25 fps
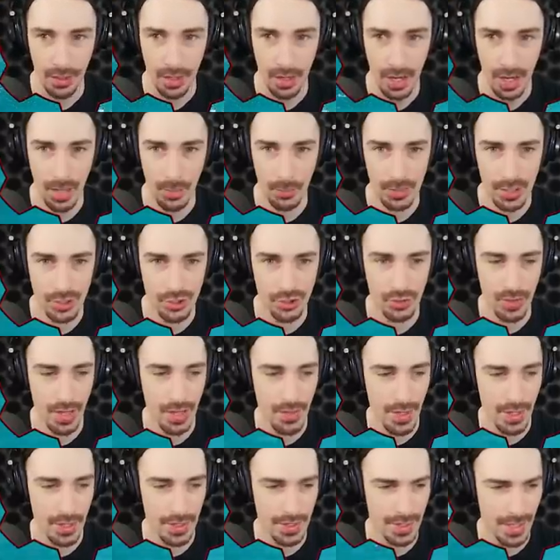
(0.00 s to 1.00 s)
I want to try
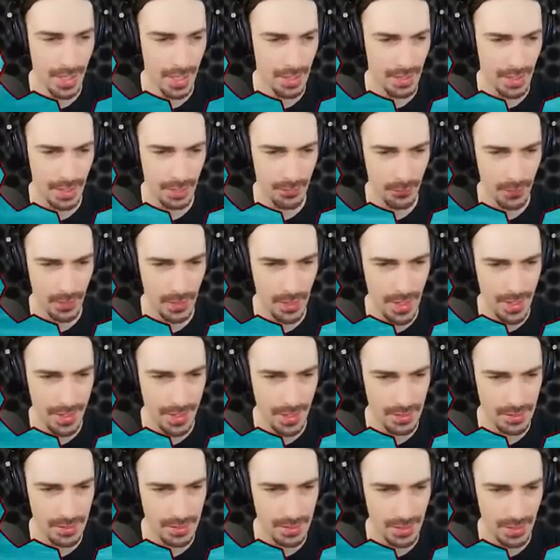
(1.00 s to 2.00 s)
that again. I feel like
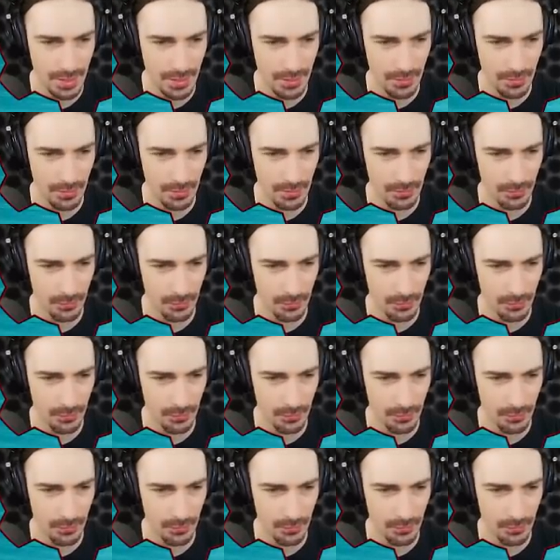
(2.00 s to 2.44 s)
it didn't...